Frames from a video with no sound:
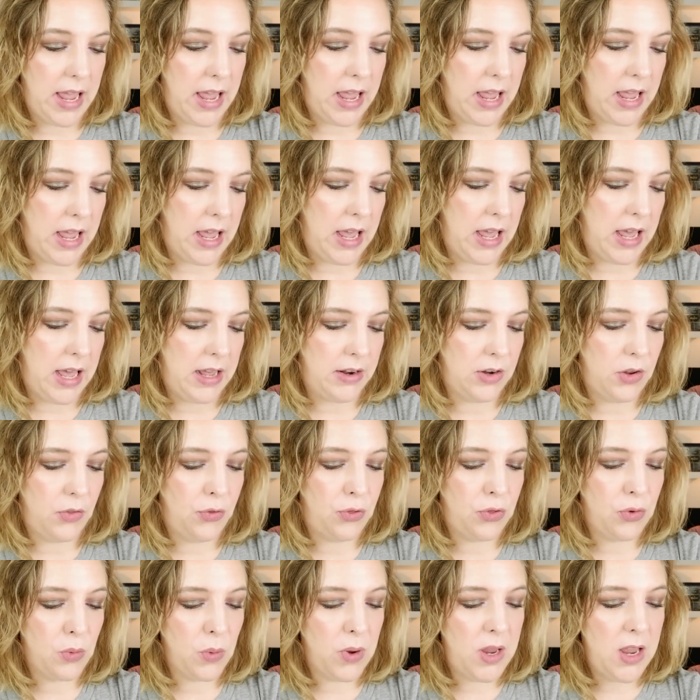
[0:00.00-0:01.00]

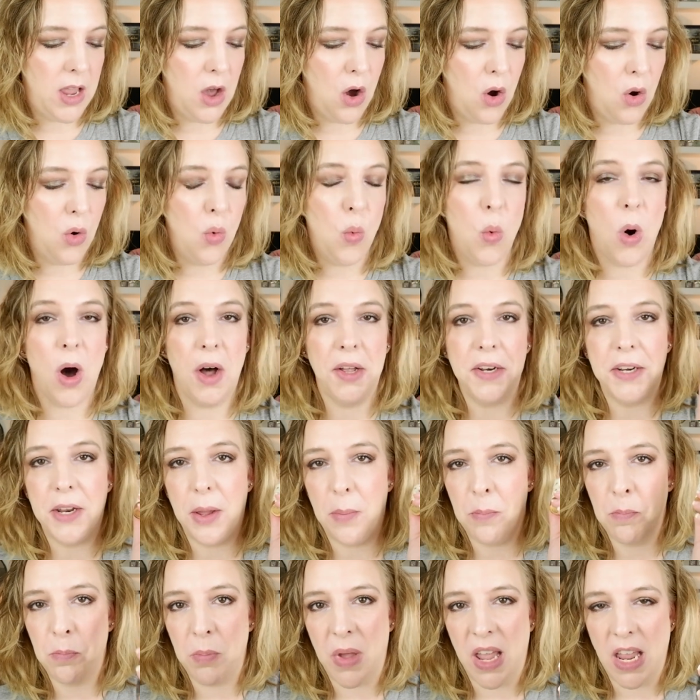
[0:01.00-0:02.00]
and three oh
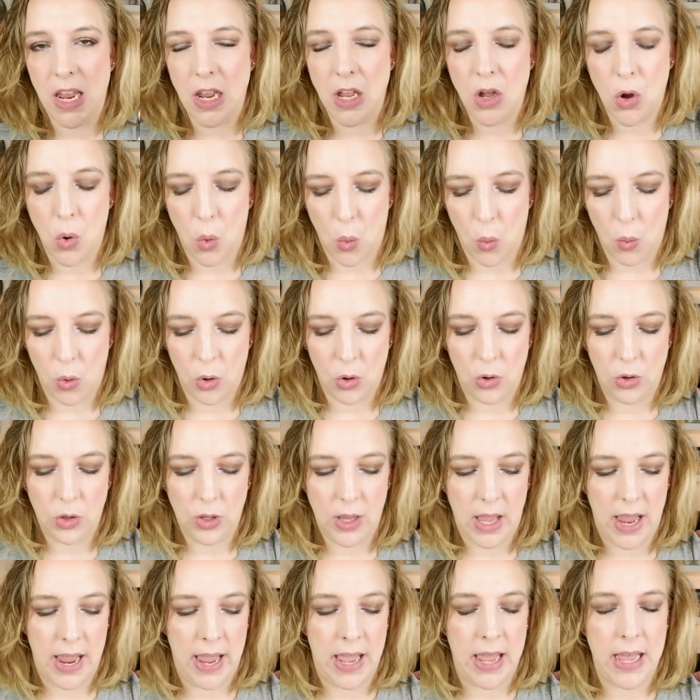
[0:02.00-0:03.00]
one, Mae
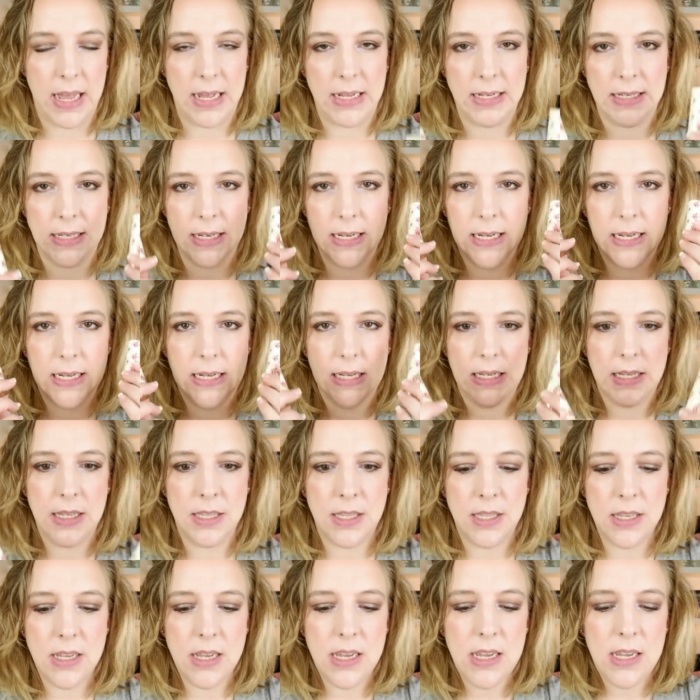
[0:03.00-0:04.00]
Coral. And
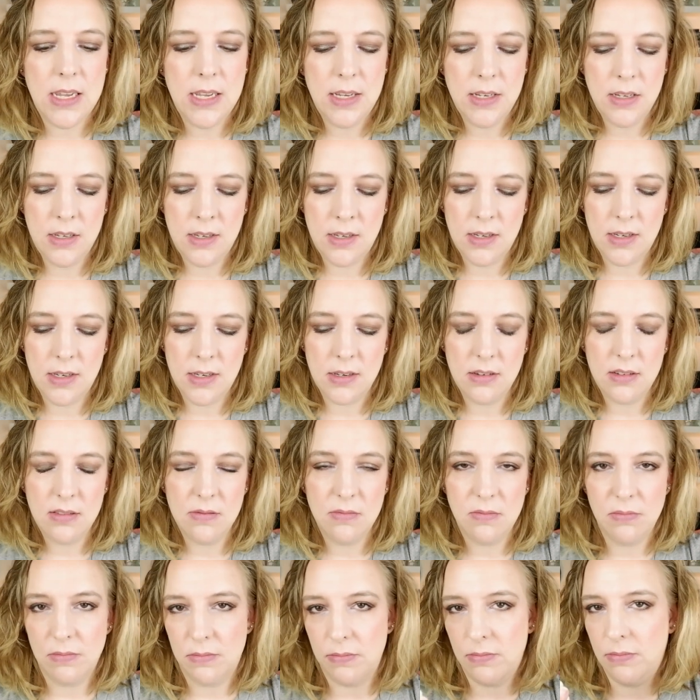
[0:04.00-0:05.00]
these
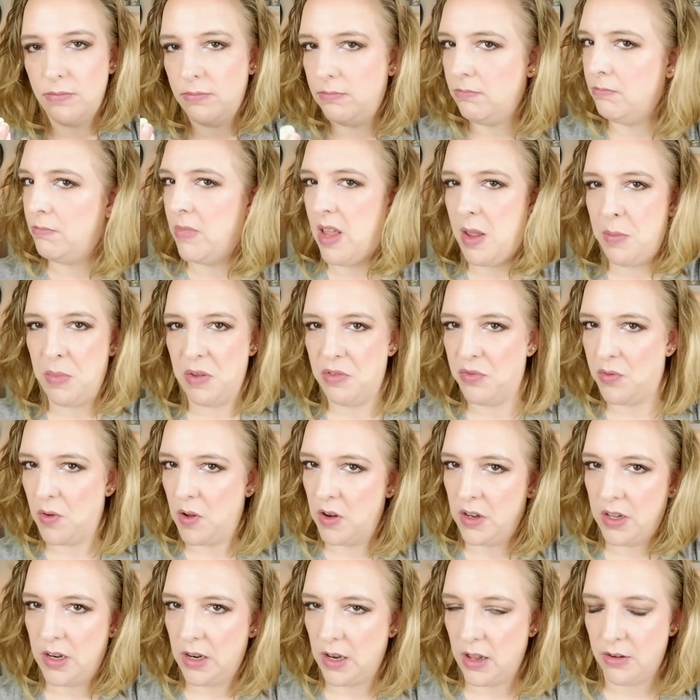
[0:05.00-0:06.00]
made me
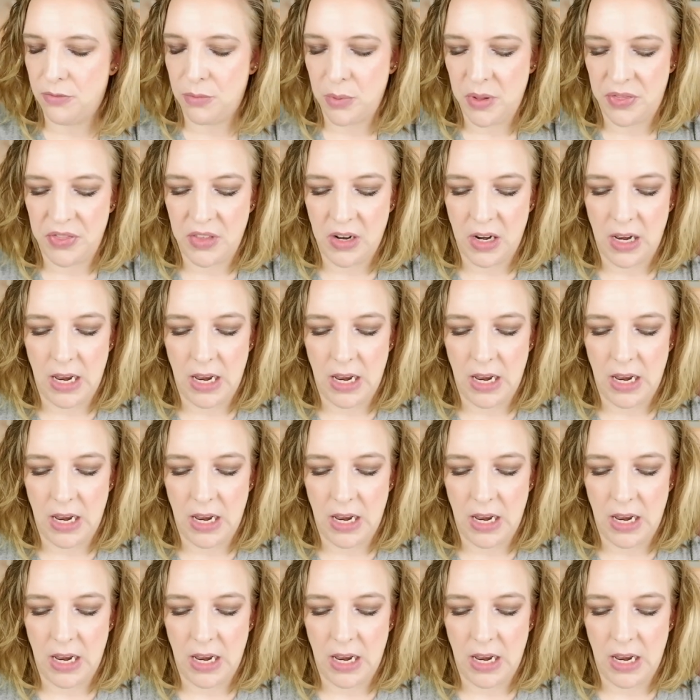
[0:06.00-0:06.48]
fall in love with the